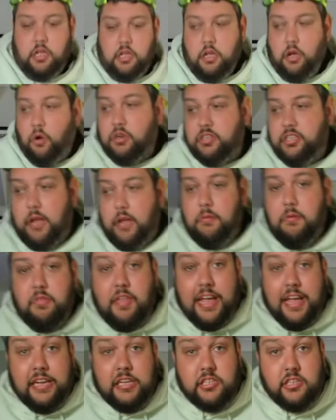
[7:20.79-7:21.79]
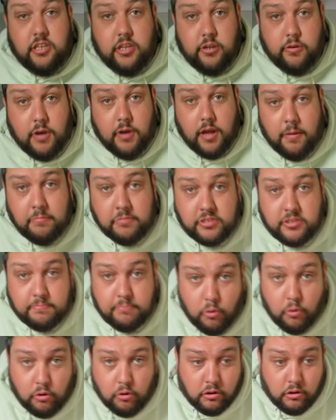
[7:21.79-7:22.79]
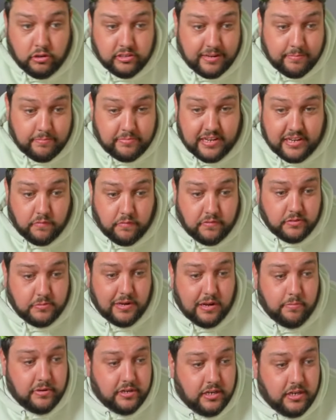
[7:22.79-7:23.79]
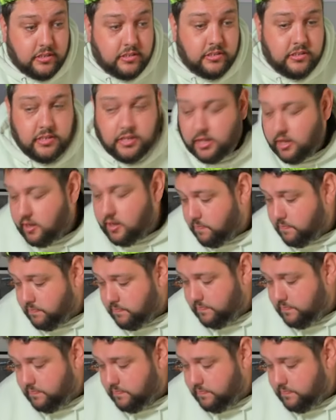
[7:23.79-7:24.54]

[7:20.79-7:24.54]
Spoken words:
Also, thanks to Paul Oz himself as well, because I've